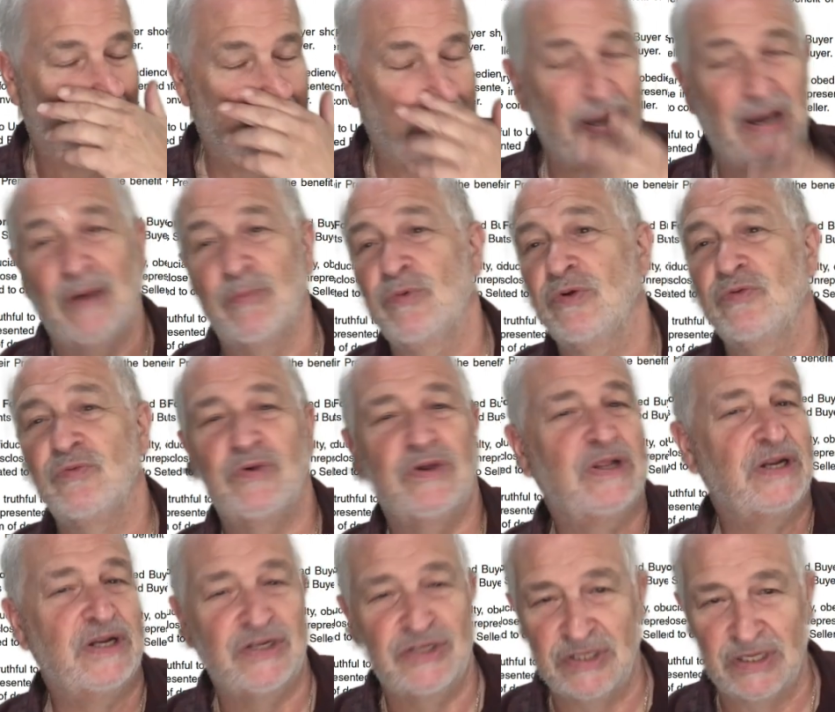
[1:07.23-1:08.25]
I'm with
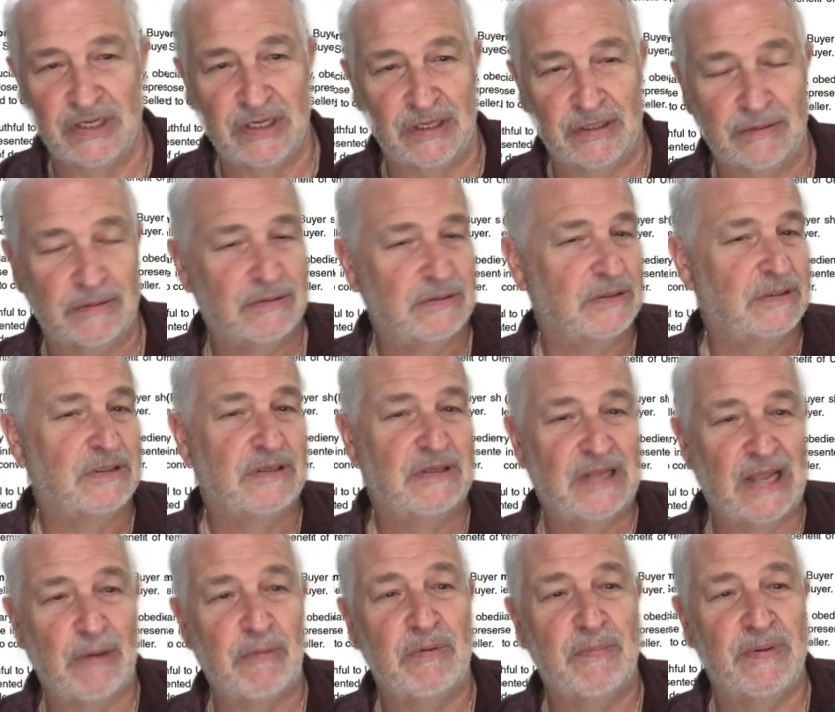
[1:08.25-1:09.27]
Realty City.
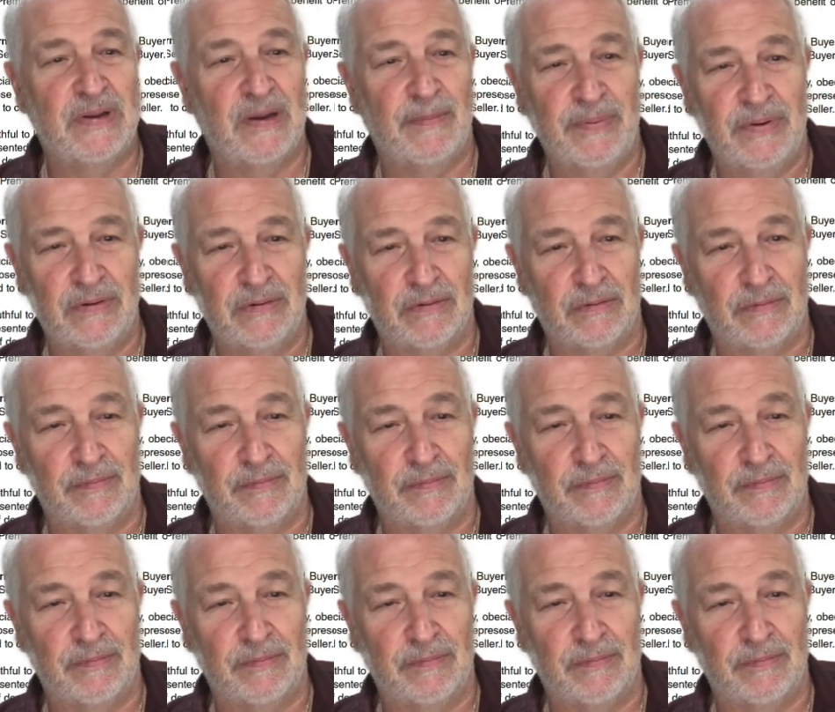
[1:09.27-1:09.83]
That would be up here.